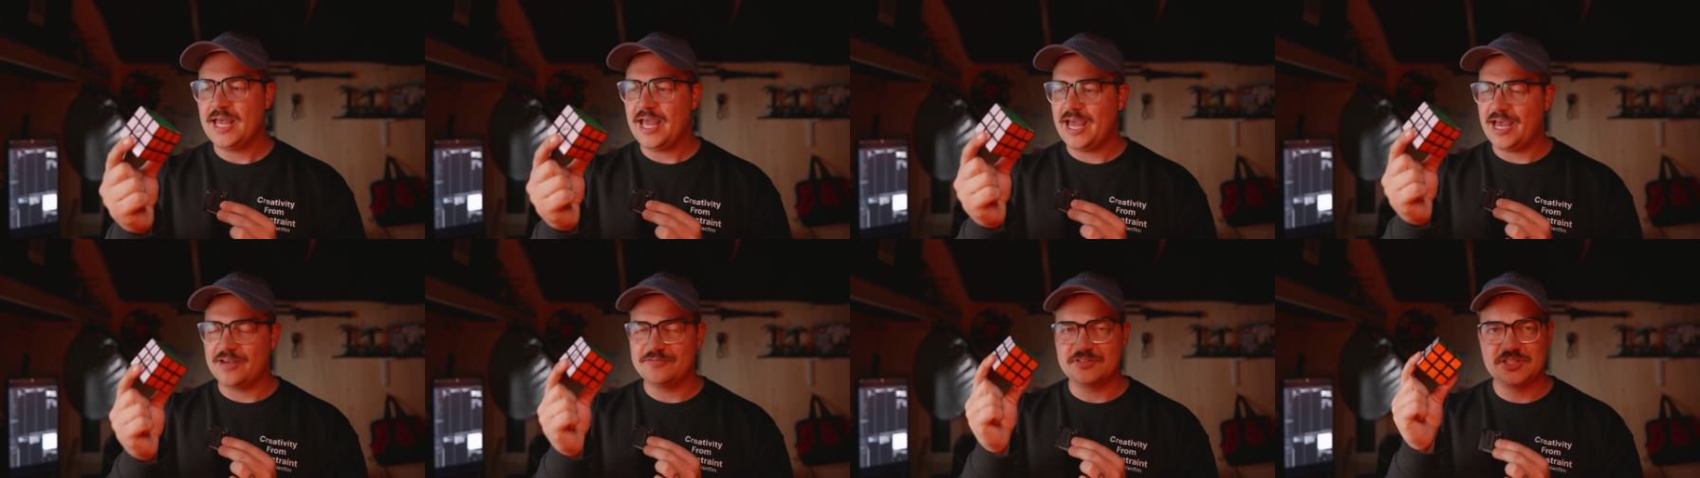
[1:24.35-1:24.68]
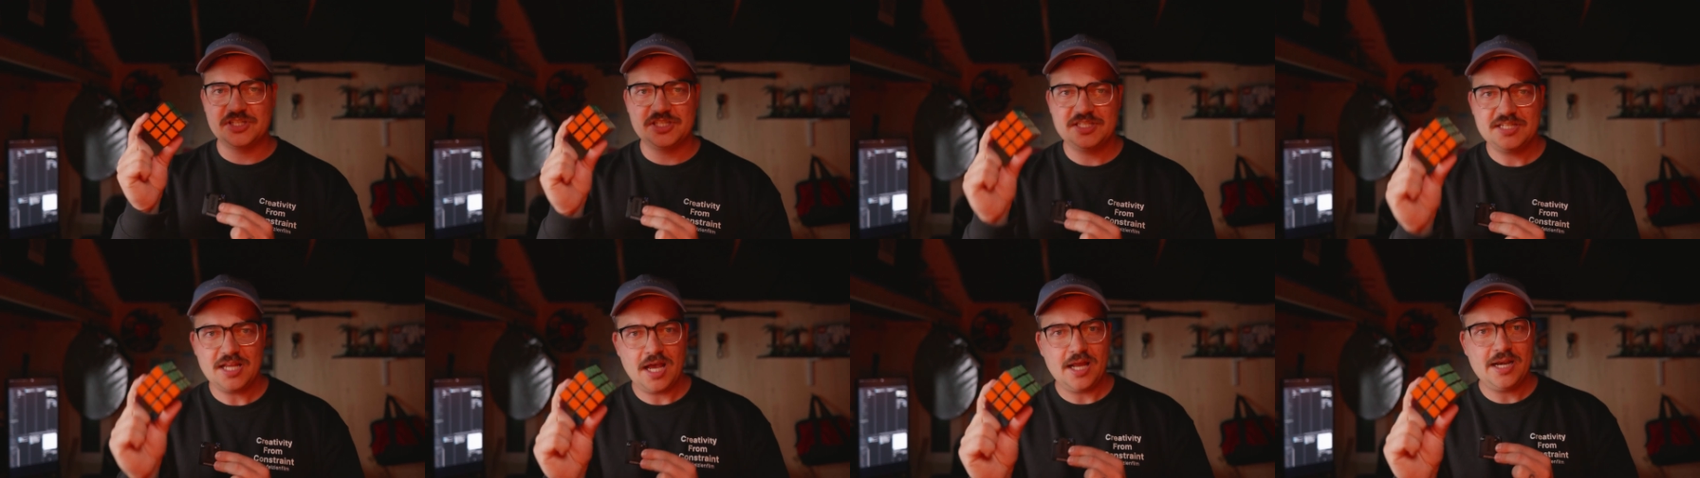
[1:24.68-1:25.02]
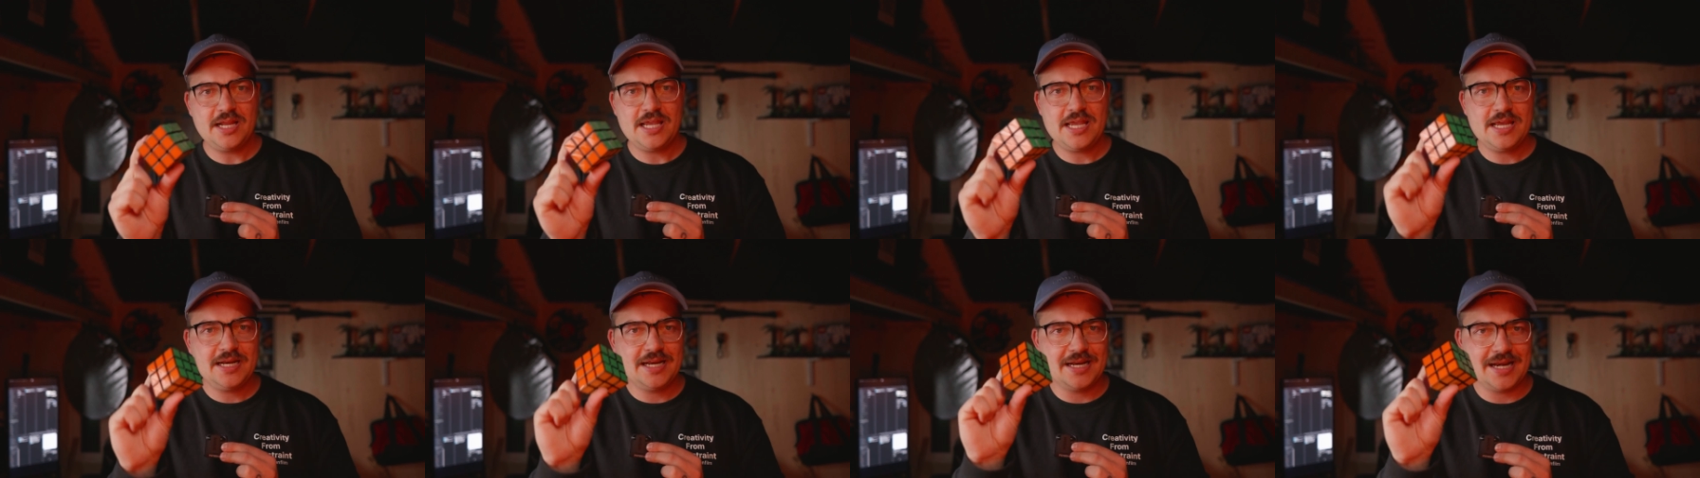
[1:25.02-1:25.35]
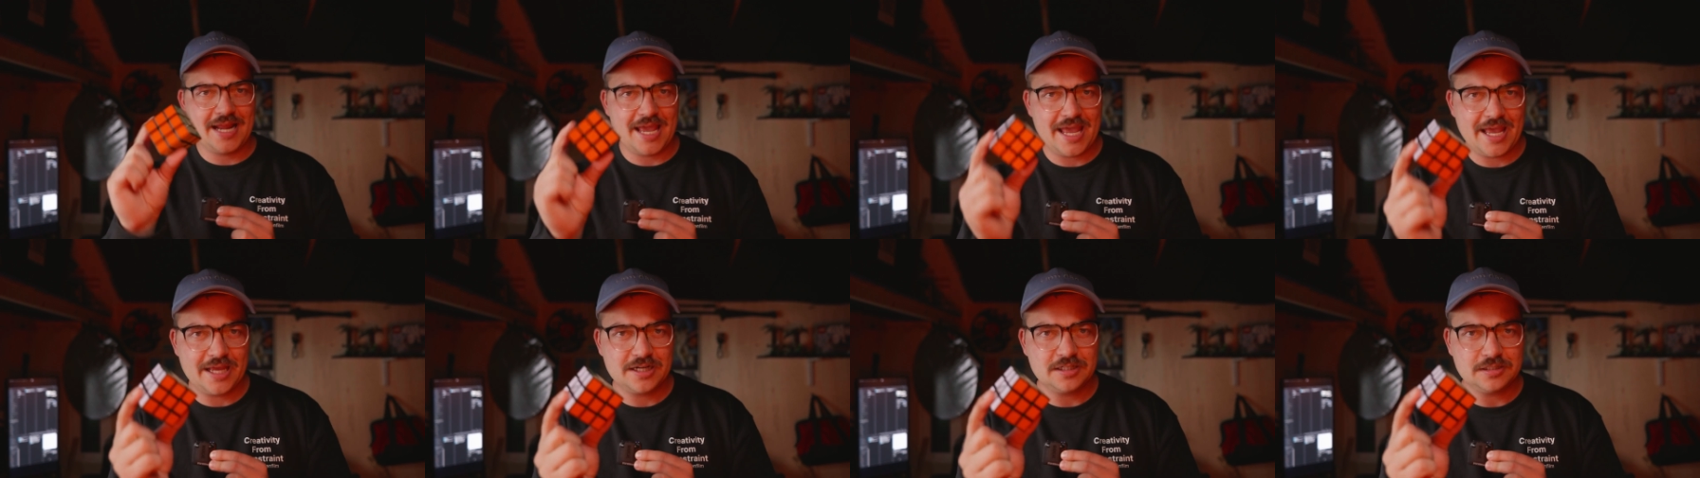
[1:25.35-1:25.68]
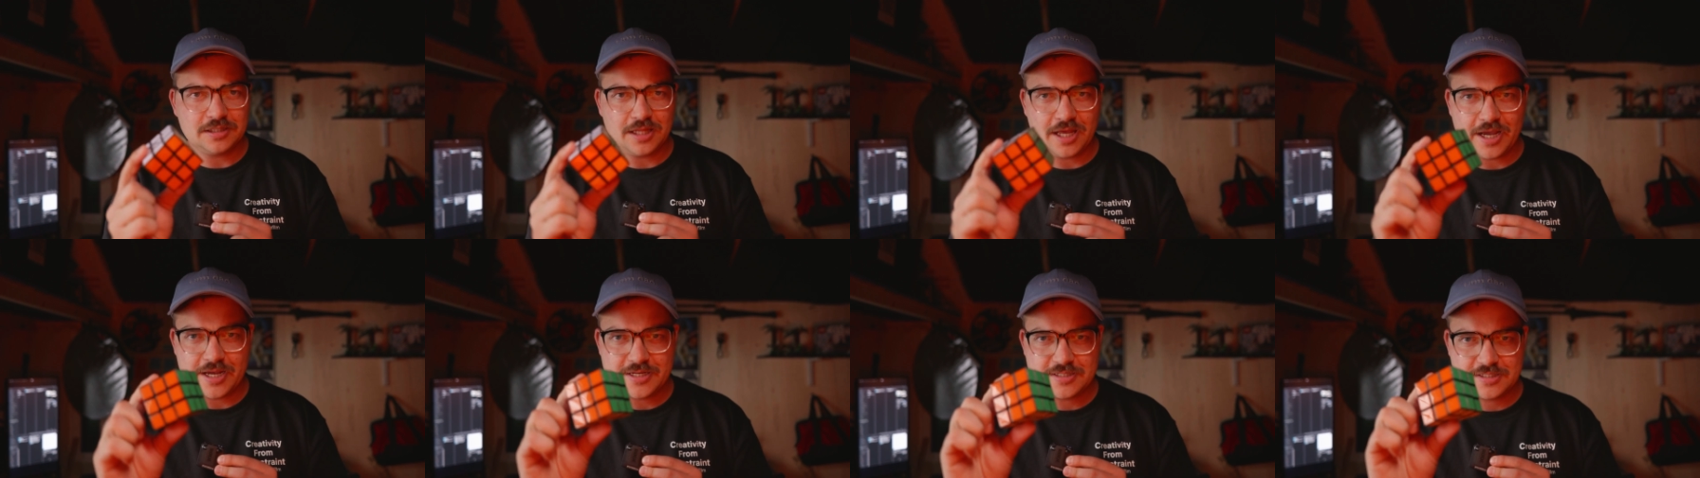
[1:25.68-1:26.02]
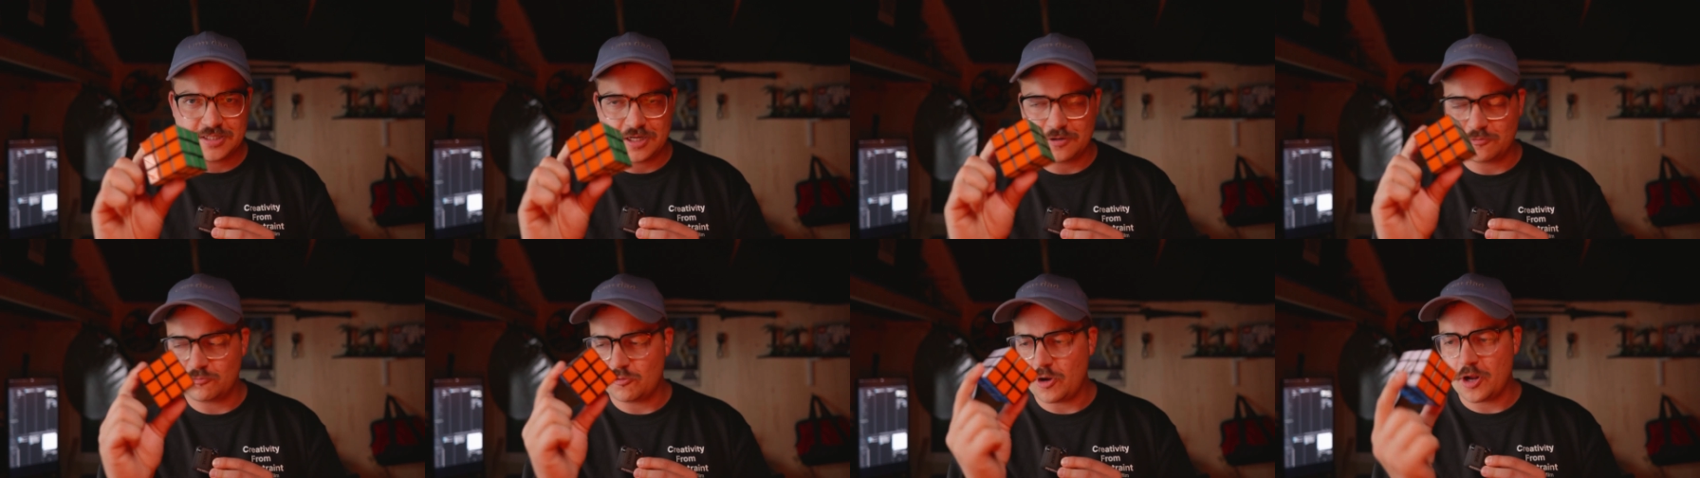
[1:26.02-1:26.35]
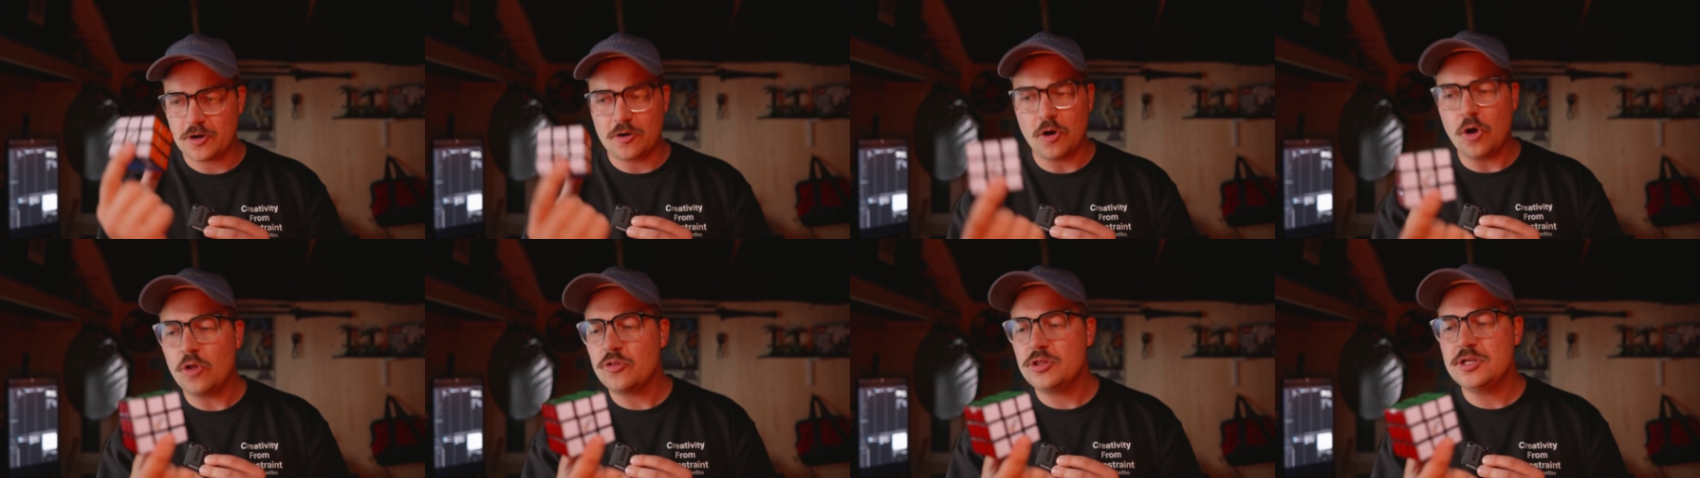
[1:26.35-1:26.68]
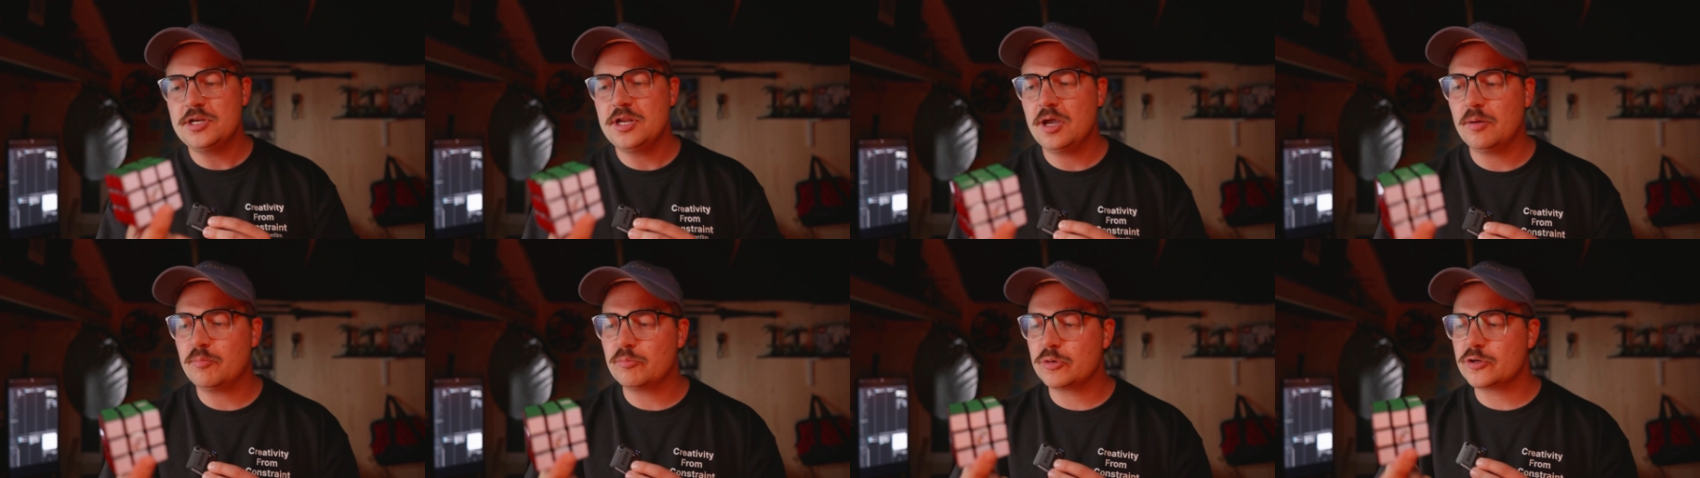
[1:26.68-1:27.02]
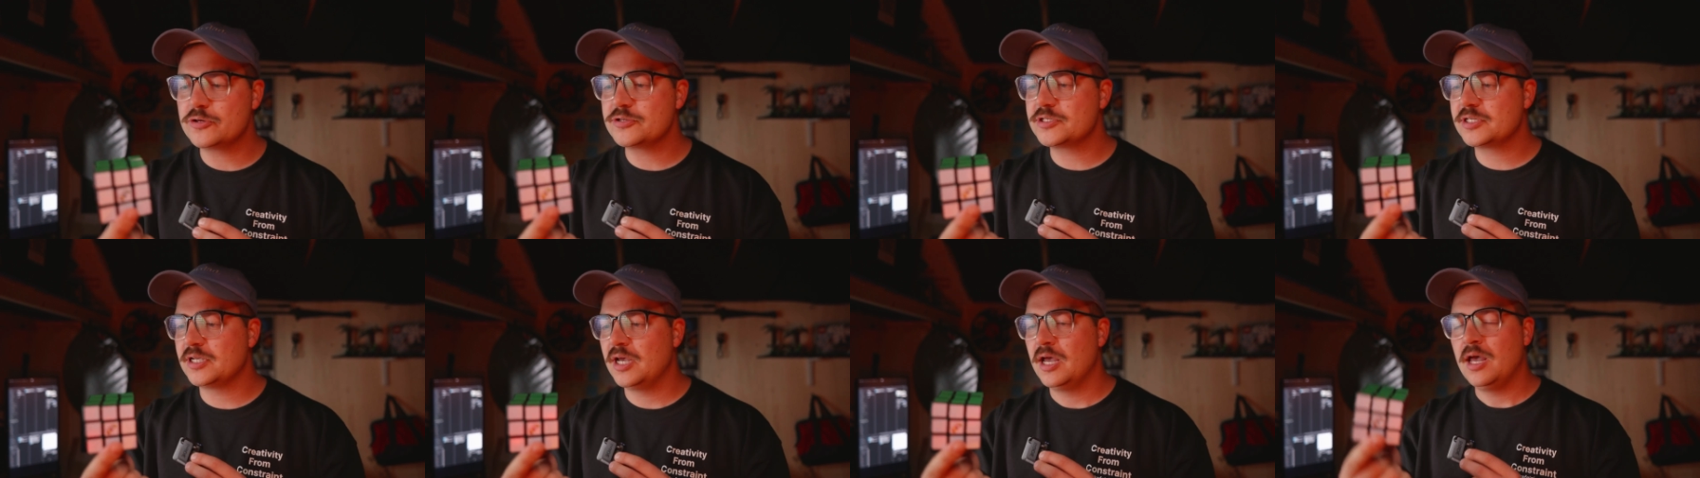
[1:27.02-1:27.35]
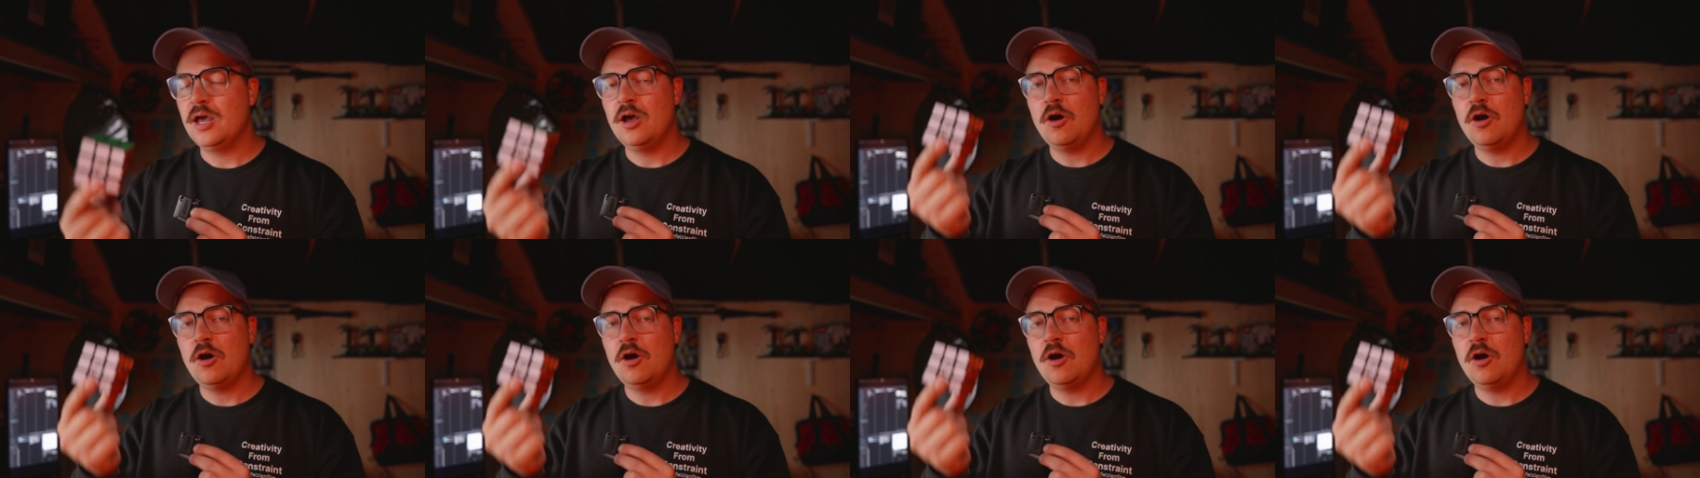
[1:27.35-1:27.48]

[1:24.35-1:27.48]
have studied and analyzed and run all the numbers